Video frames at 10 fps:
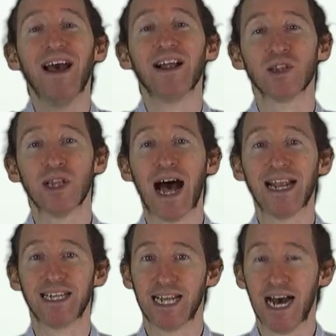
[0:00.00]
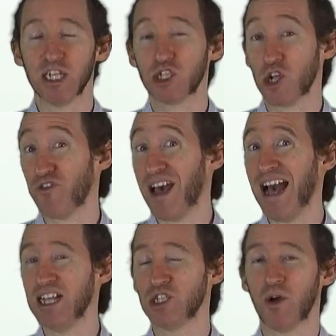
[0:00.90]
light touch, so for
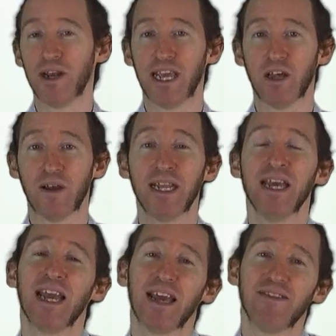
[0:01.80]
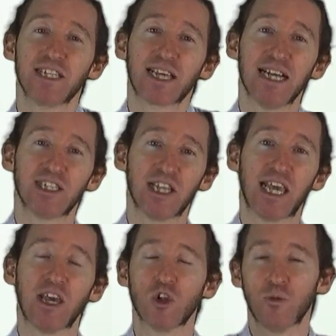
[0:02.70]
hands-on healing. In this case, the
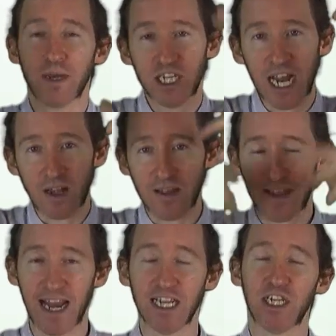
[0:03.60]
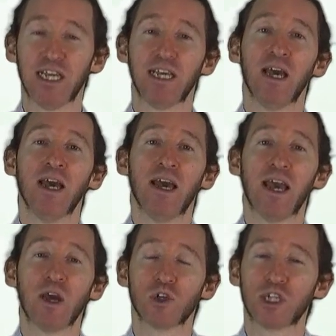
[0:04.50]
healer will be channeling the energy.
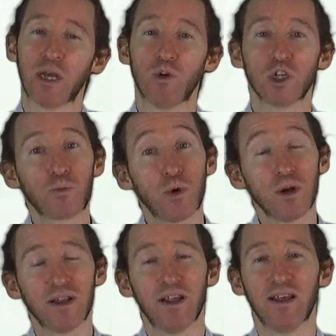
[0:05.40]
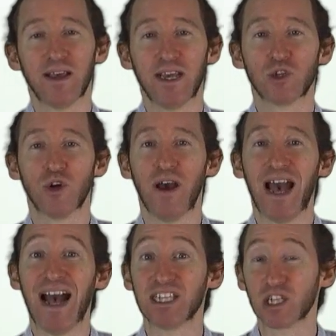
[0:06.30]
He or she will just put his or her
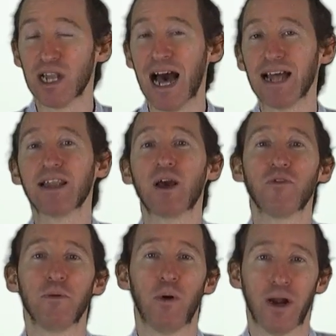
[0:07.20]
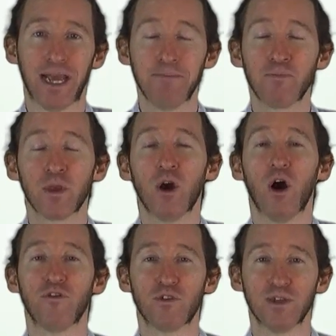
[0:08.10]
hands lightly on the body
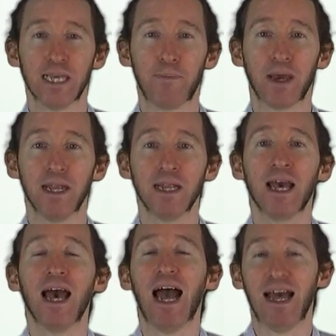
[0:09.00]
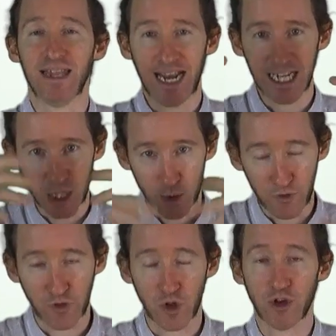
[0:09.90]
of the recipient, and the energy will
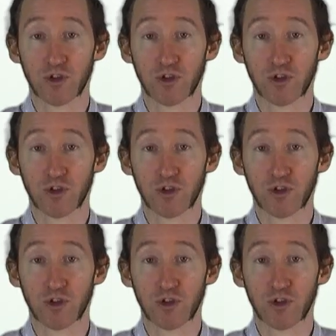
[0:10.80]
flow